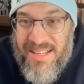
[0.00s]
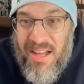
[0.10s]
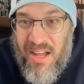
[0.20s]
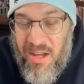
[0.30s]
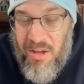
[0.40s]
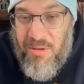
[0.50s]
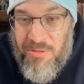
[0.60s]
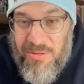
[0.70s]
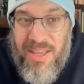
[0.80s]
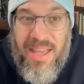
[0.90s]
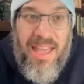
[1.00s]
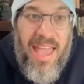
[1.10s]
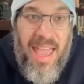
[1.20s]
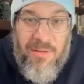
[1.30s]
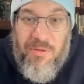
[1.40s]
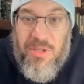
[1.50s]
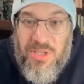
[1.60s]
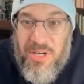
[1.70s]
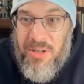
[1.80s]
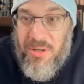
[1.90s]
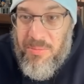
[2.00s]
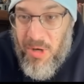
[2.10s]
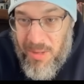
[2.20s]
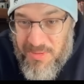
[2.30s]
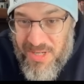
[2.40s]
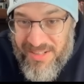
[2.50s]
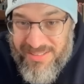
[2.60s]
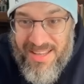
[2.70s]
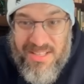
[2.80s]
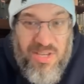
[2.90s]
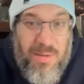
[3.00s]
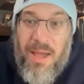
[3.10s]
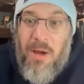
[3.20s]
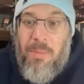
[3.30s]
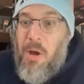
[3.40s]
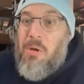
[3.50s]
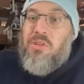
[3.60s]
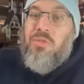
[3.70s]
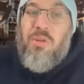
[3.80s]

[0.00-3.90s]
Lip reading: of adversarial prompting. Somehow poetry